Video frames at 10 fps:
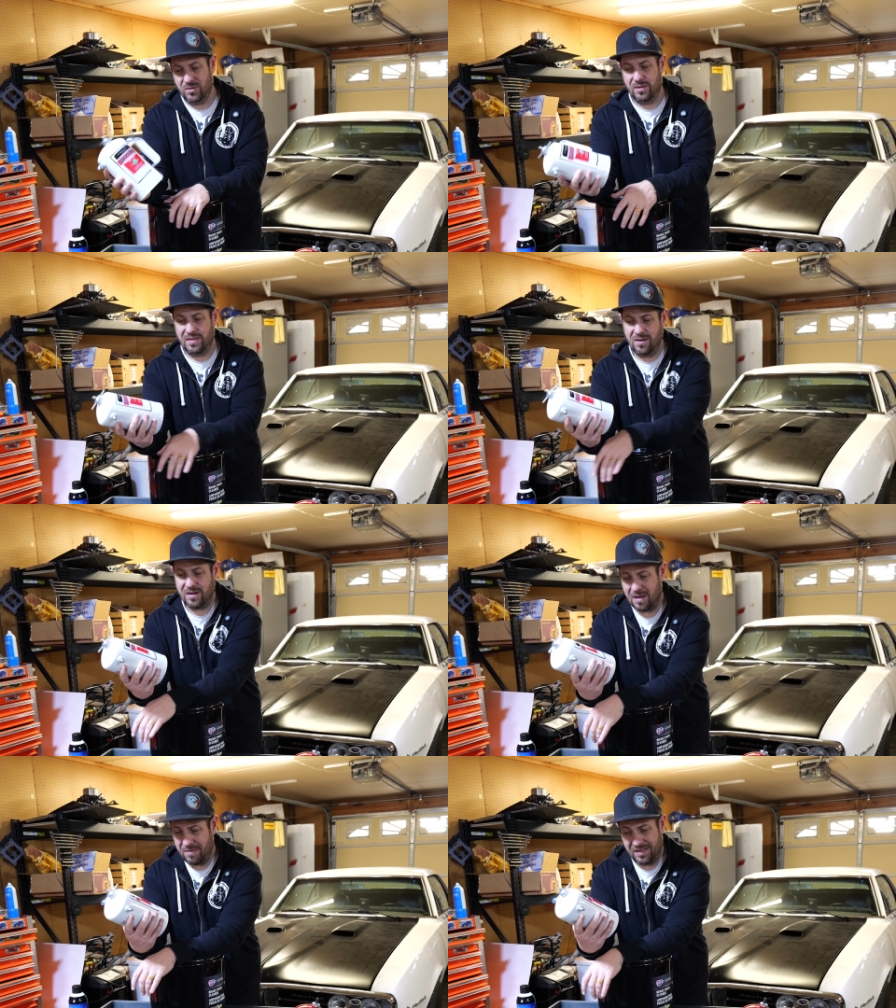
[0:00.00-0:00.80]
So in
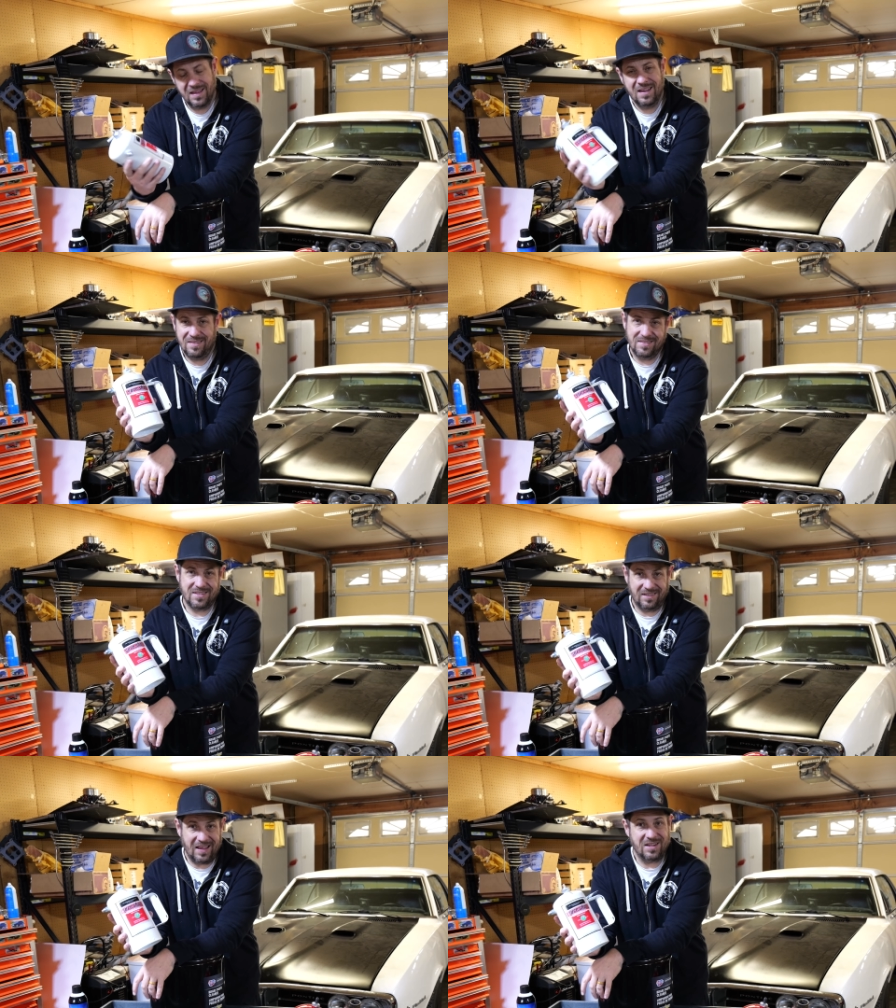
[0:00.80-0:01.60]
theory, I mean, this
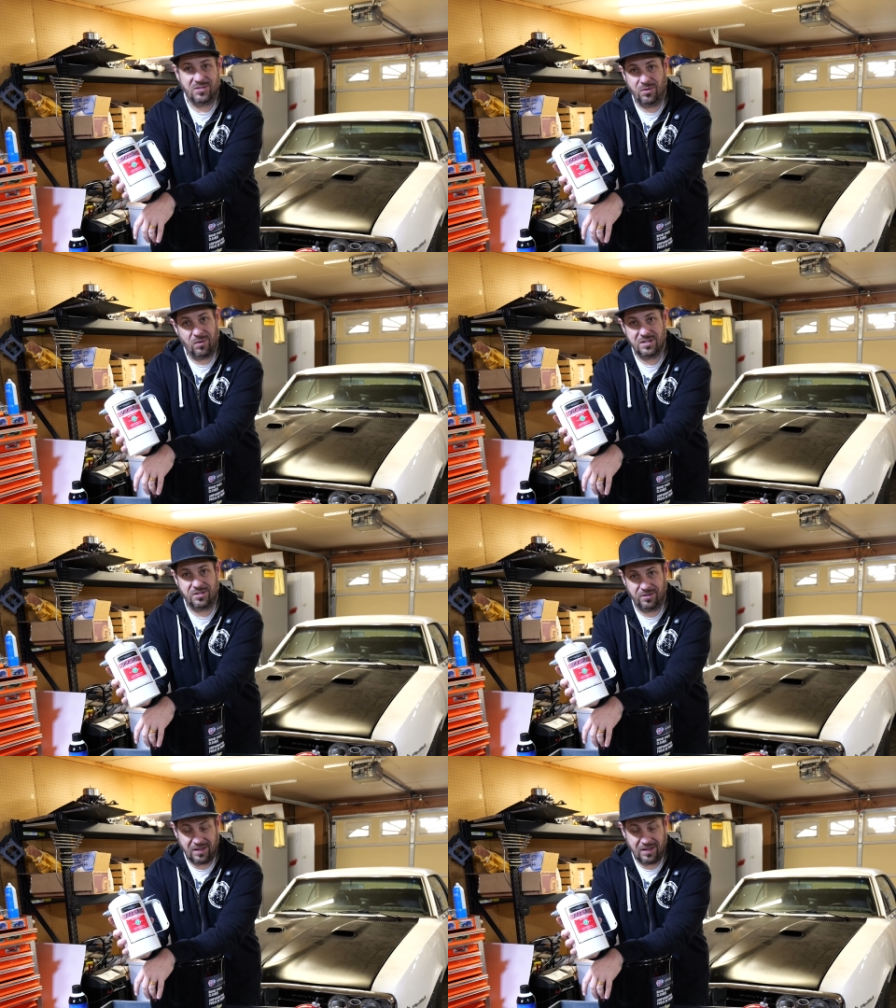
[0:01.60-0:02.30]
could last you the rest of your